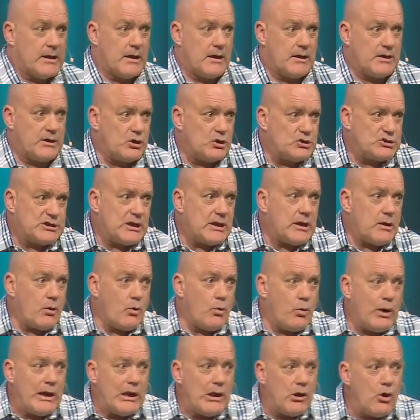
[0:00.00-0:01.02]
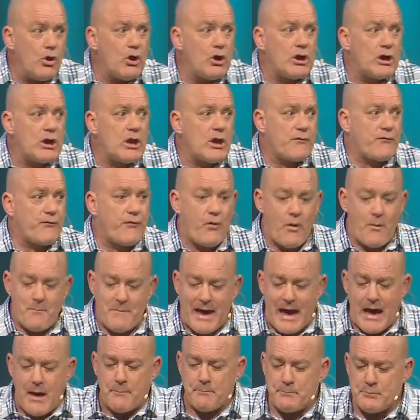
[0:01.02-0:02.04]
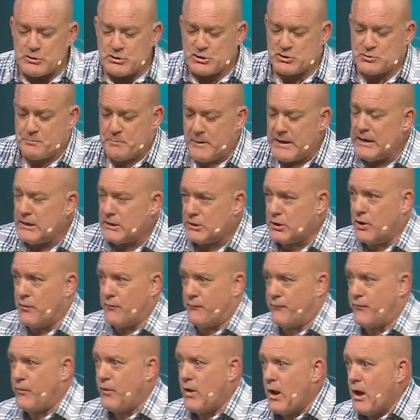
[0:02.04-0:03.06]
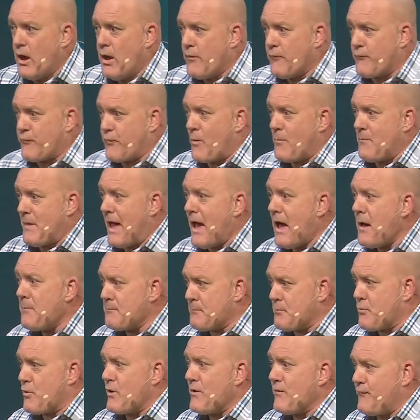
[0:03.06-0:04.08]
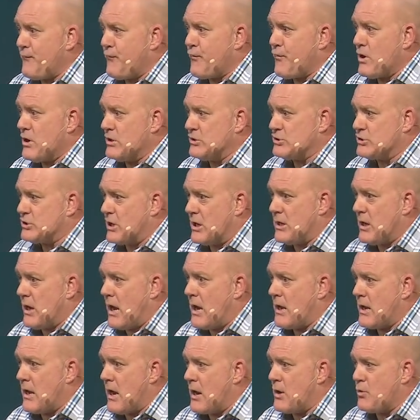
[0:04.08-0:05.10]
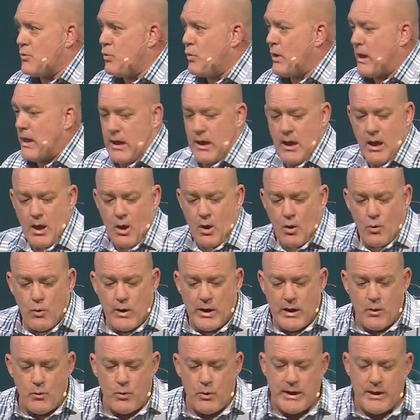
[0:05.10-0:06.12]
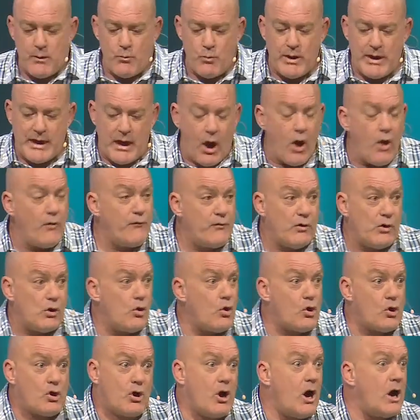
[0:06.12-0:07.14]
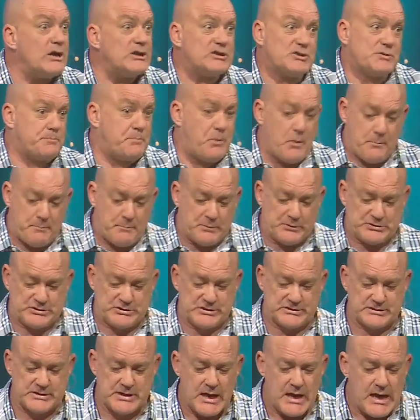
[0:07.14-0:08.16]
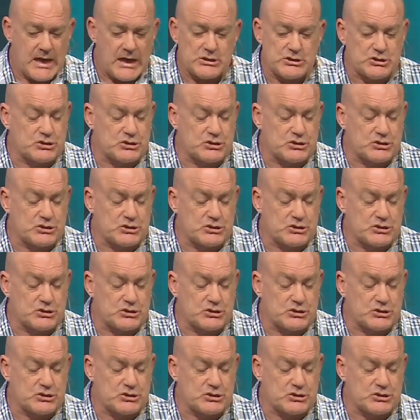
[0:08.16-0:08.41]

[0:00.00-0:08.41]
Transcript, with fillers: You see, we look at it from our perspective, from our preference, and, and, and we, we, we, we overlook God's purposes.